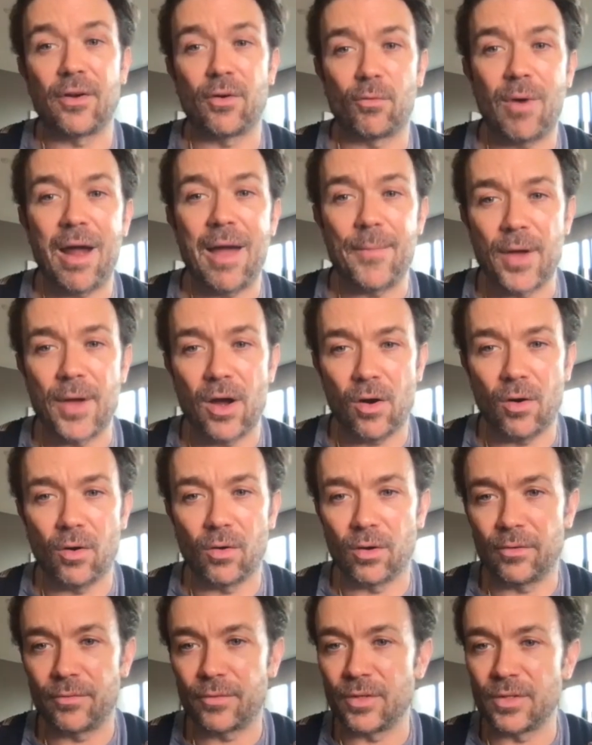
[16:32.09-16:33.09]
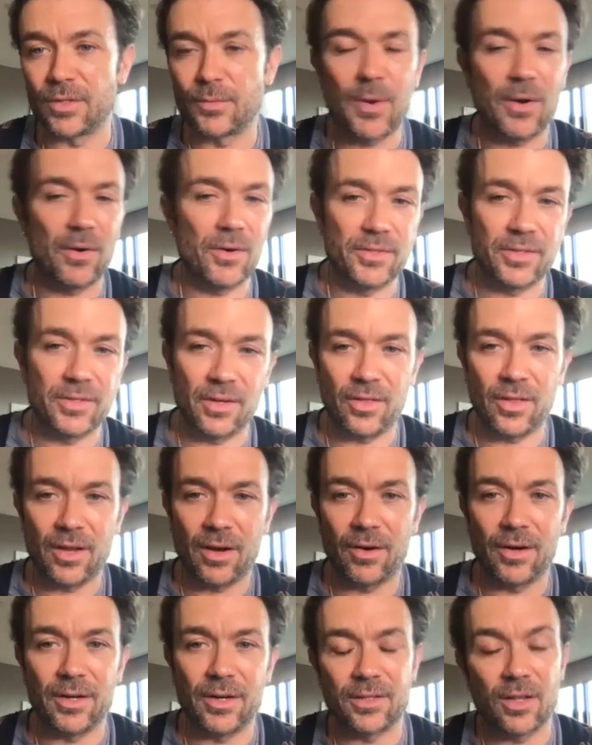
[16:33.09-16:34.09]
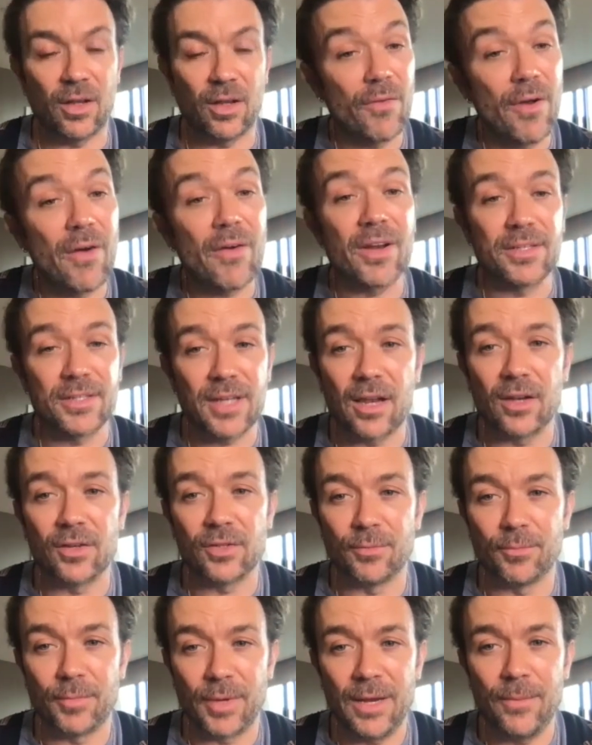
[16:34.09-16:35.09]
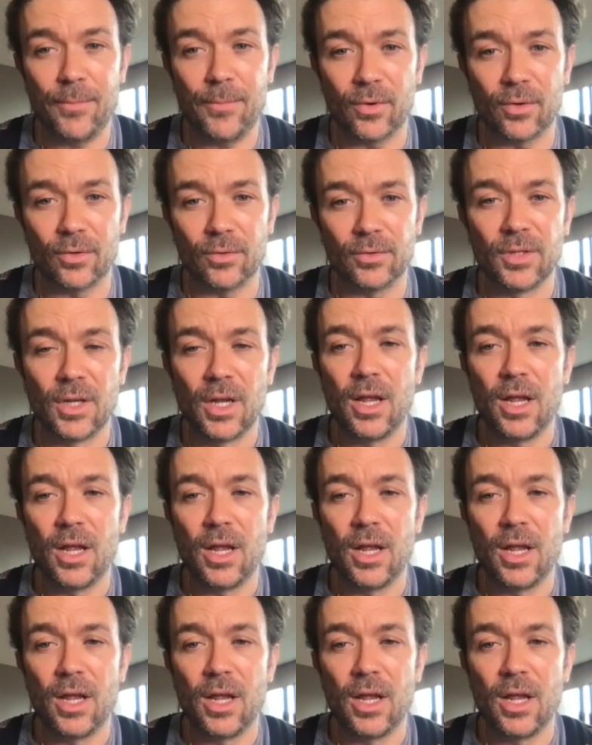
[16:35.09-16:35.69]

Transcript: a rabbit hole of conspiracy theories that are very intelligent people.